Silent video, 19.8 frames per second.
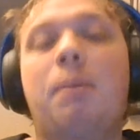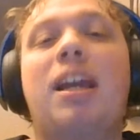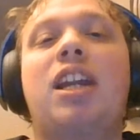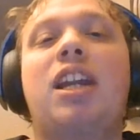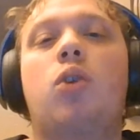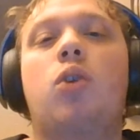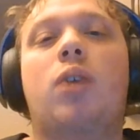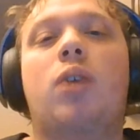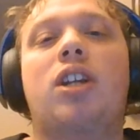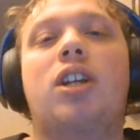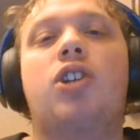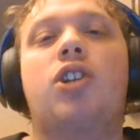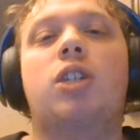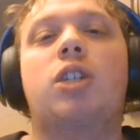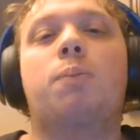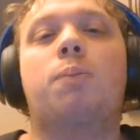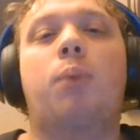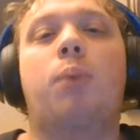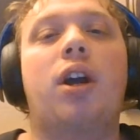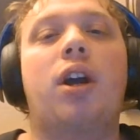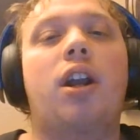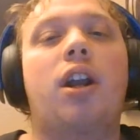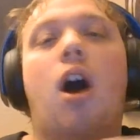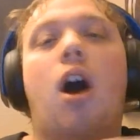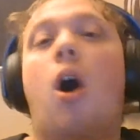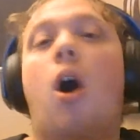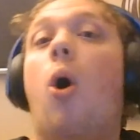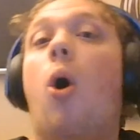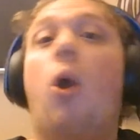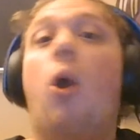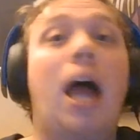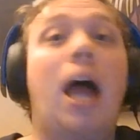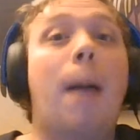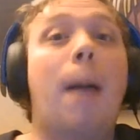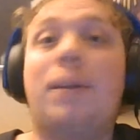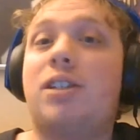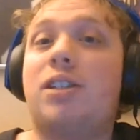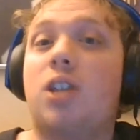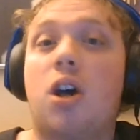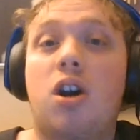mean you can just put a whole
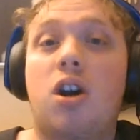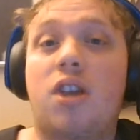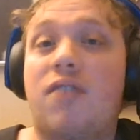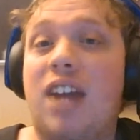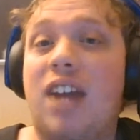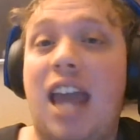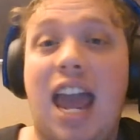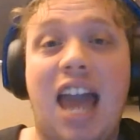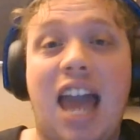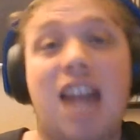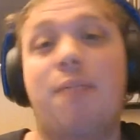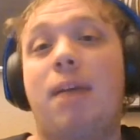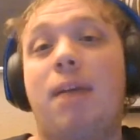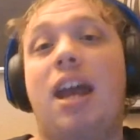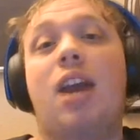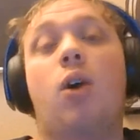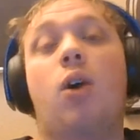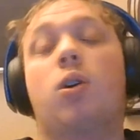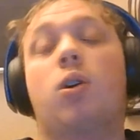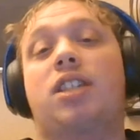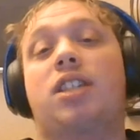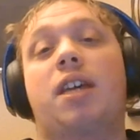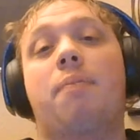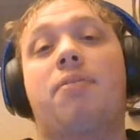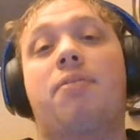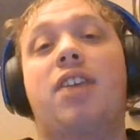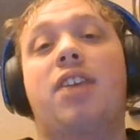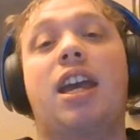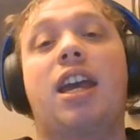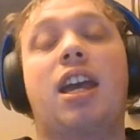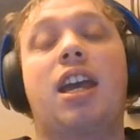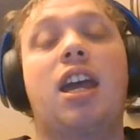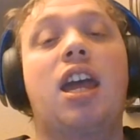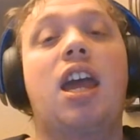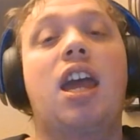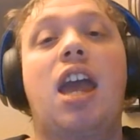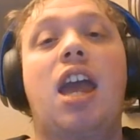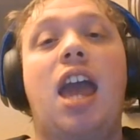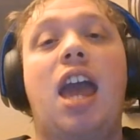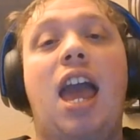episode of an anime or something
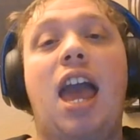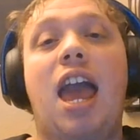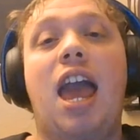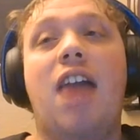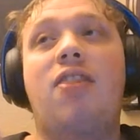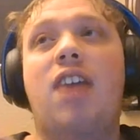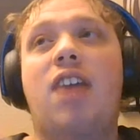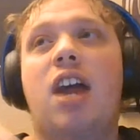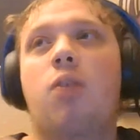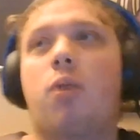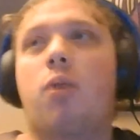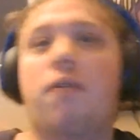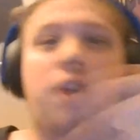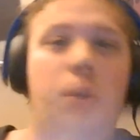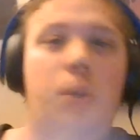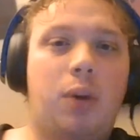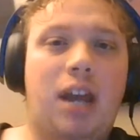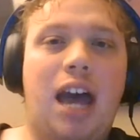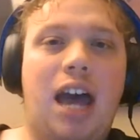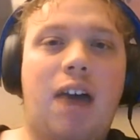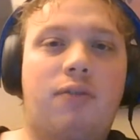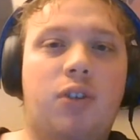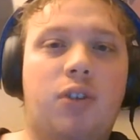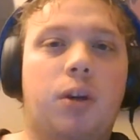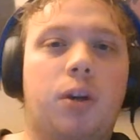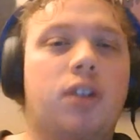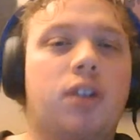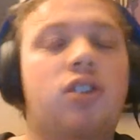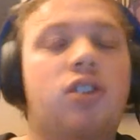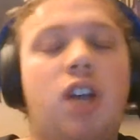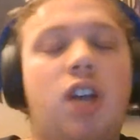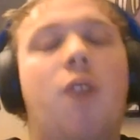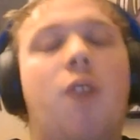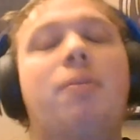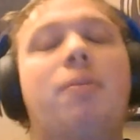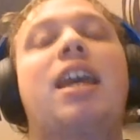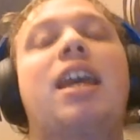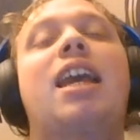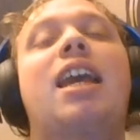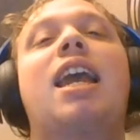and then review it afterwards. No.
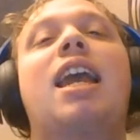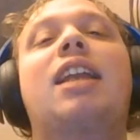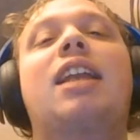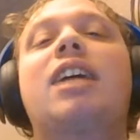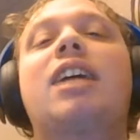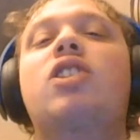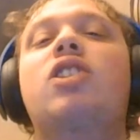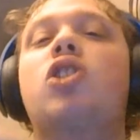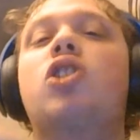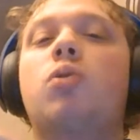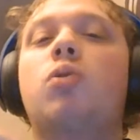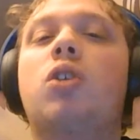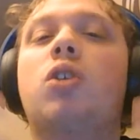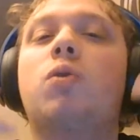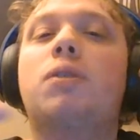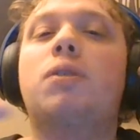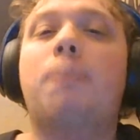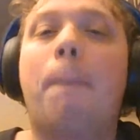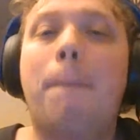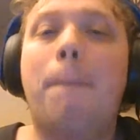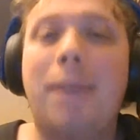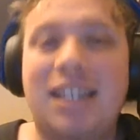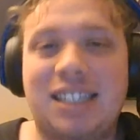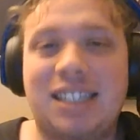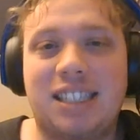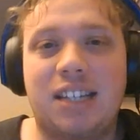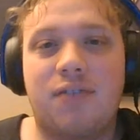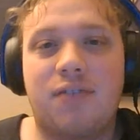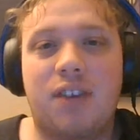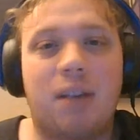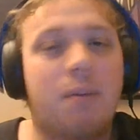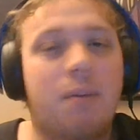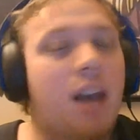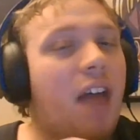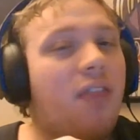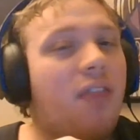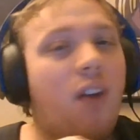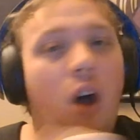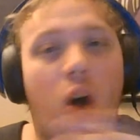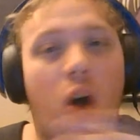It lets you use bits of it.
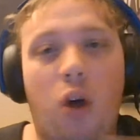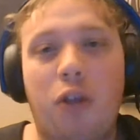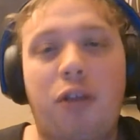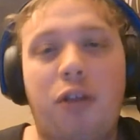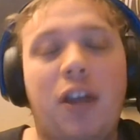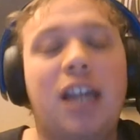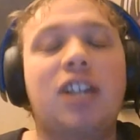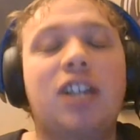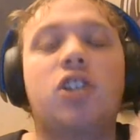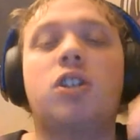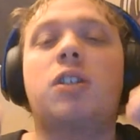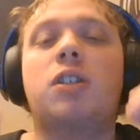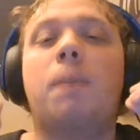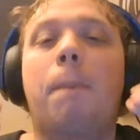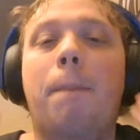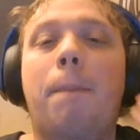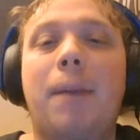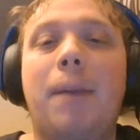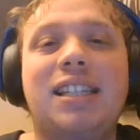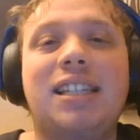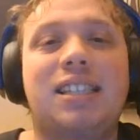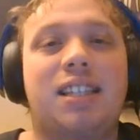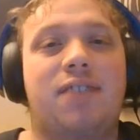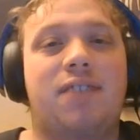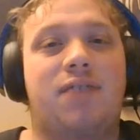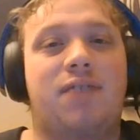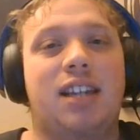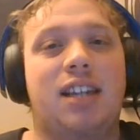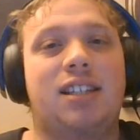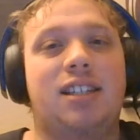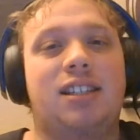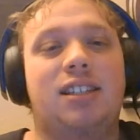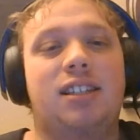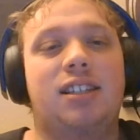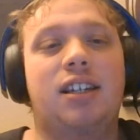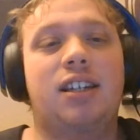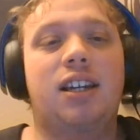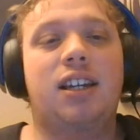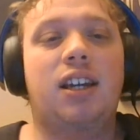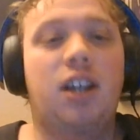Not the whole thing, just bits of it.
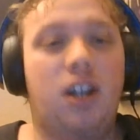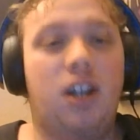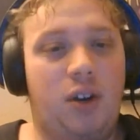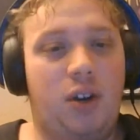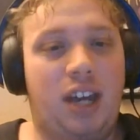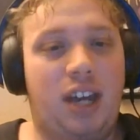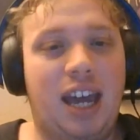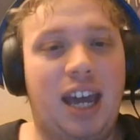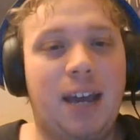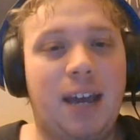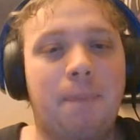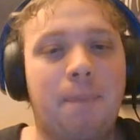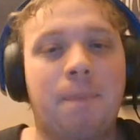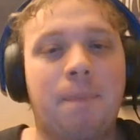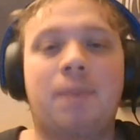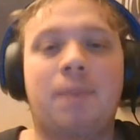Okay?